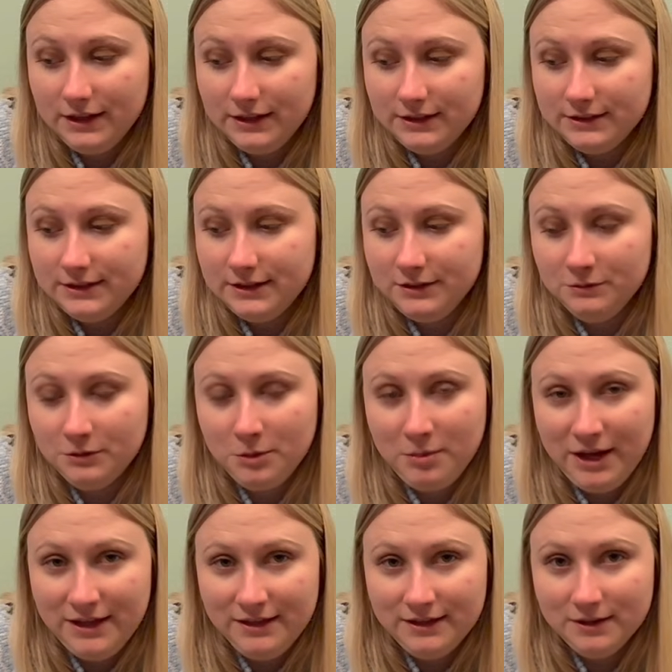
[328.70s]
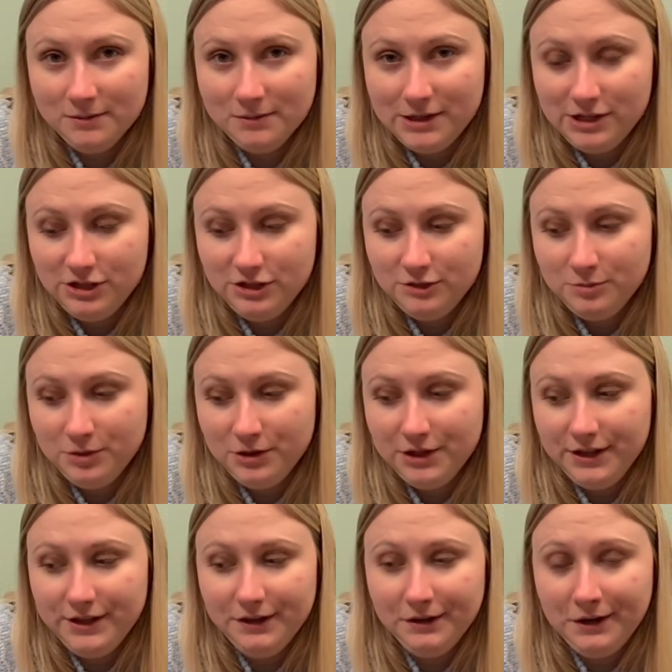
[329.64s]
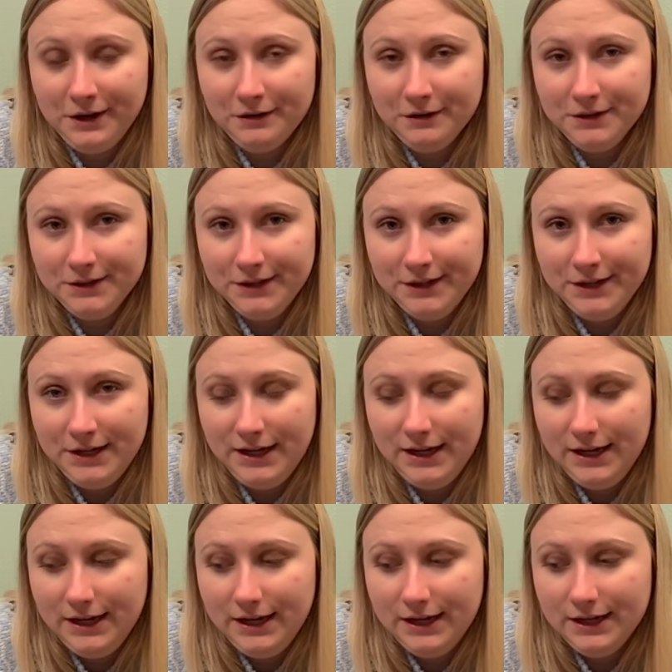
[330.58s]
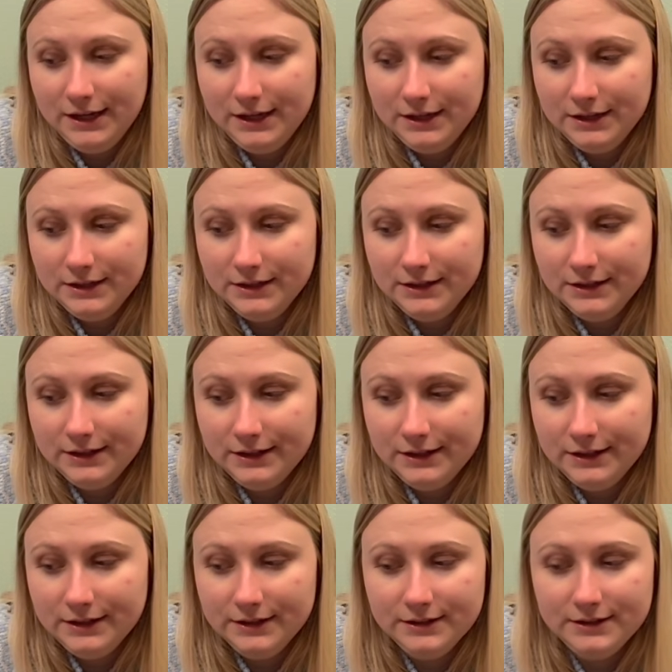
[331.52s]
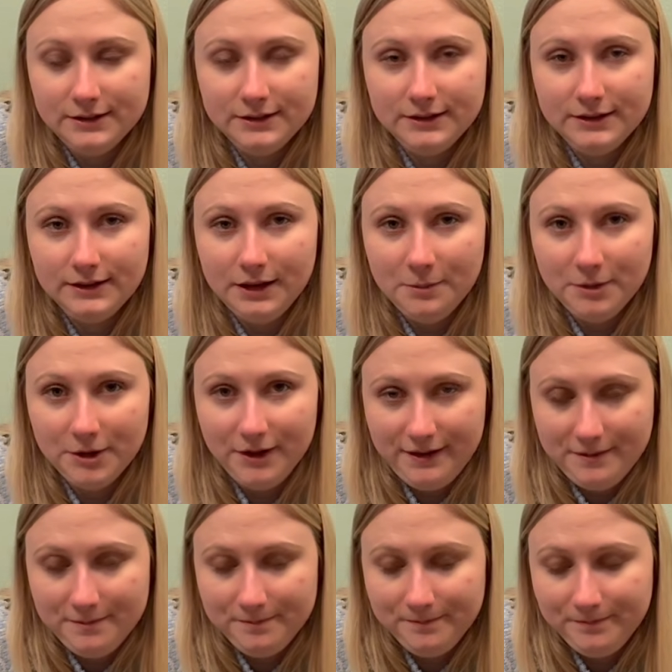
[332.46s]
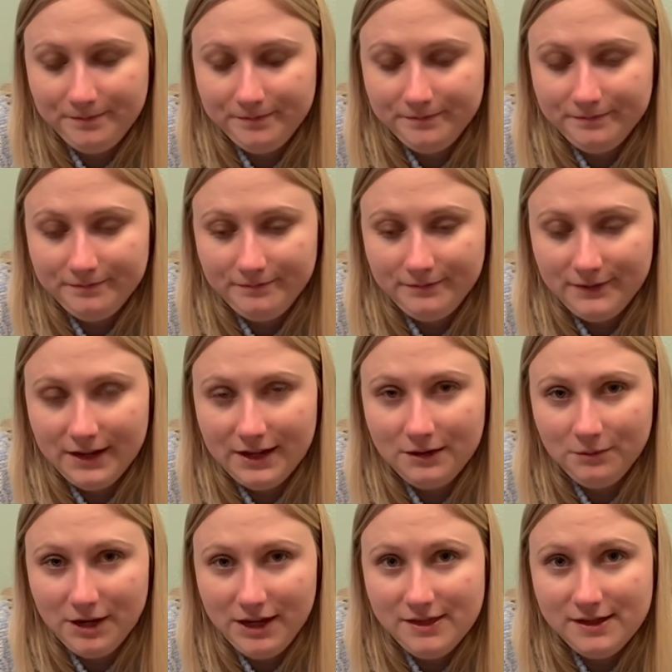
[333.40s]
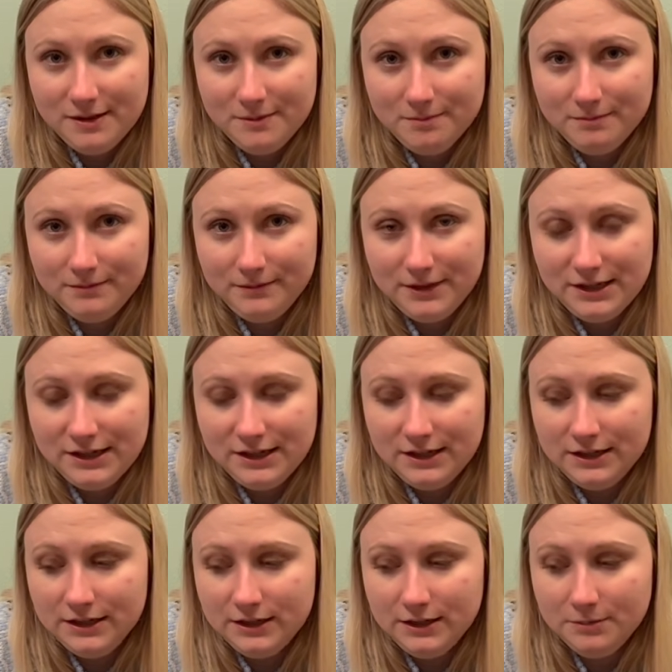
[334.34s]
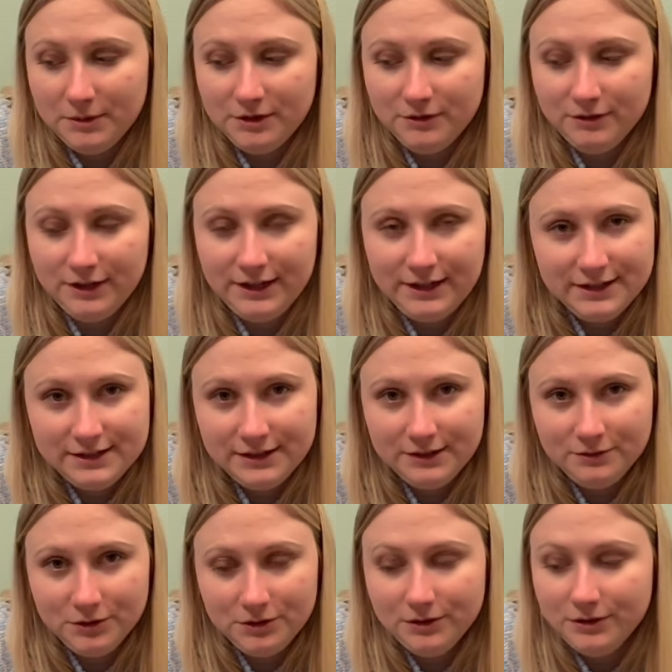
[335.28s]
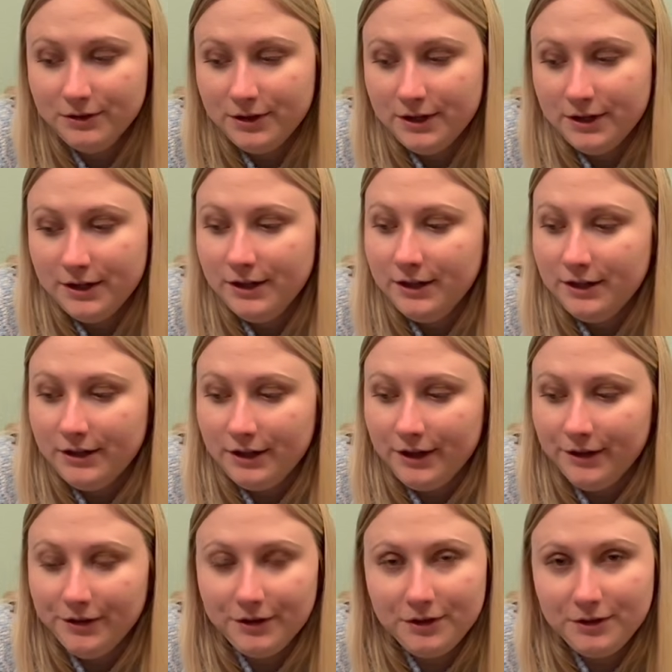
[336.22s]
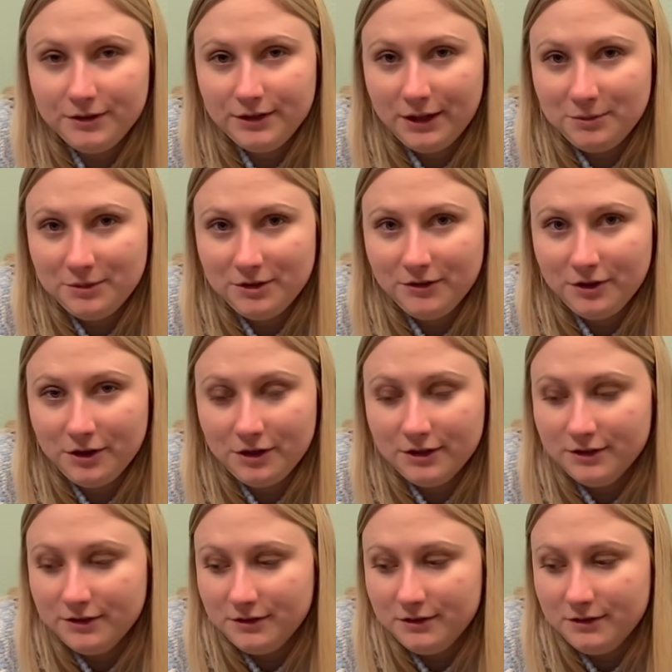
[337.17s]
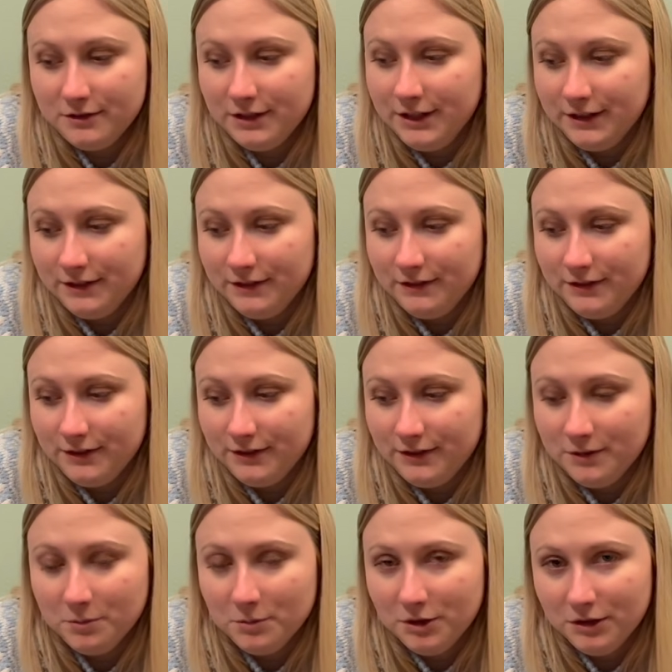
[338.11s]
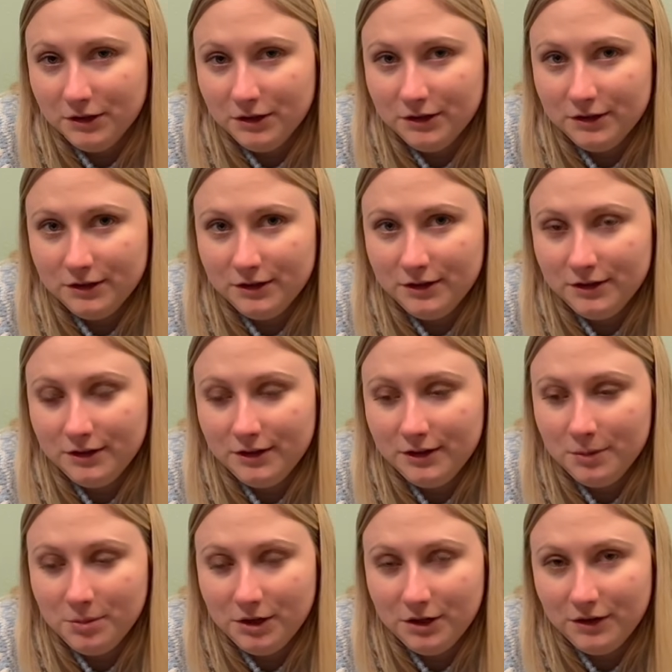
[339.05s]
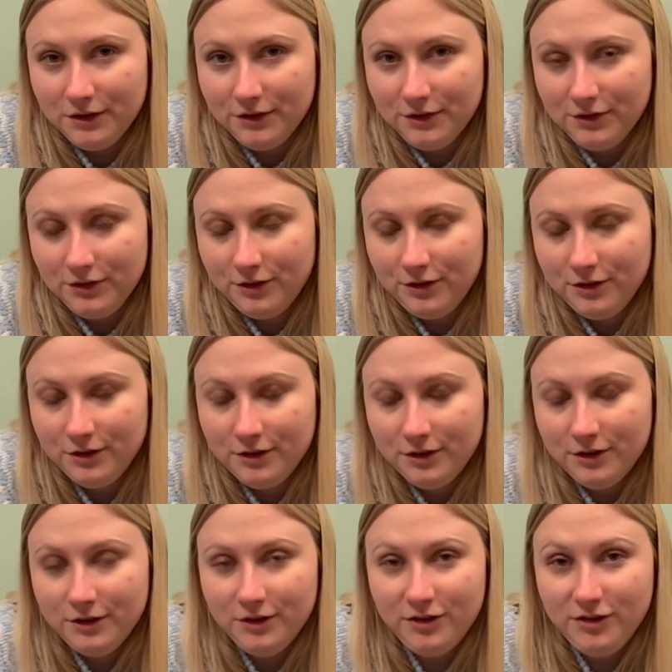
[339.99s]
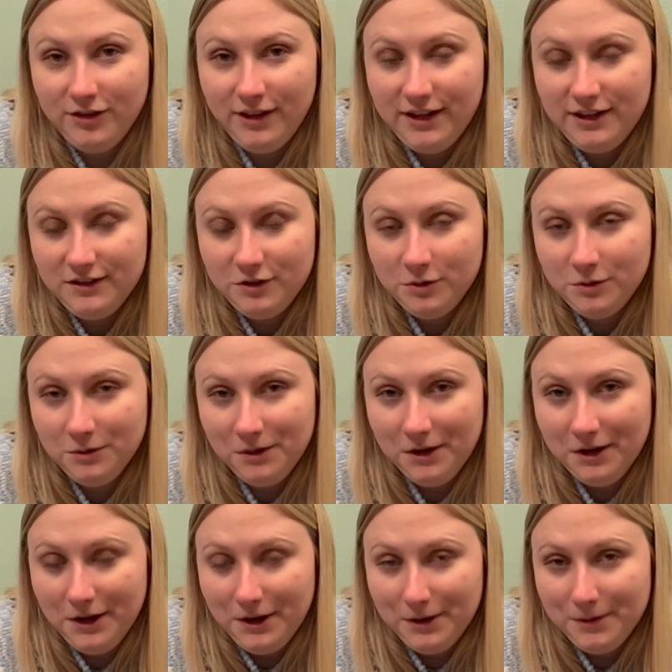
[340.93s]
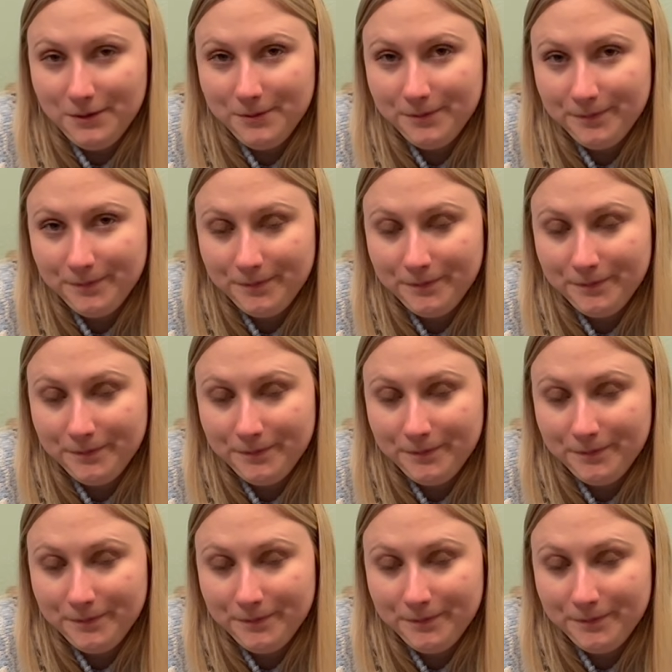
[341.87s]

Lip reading: they didn't repaint them. They just put their herald on it and numbered them and ran them. And my friend has several other types of cars in the similar appearance. So that's cool to know.